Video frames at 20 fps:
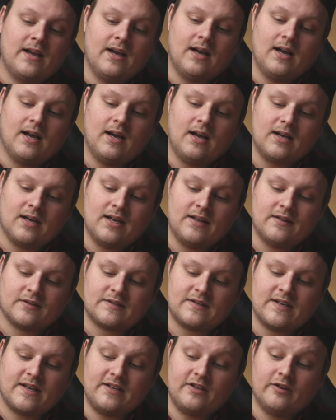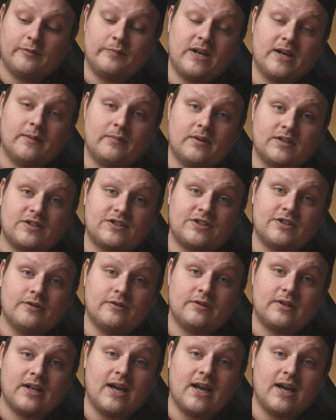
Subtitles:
And they're saying you'll be able to shoot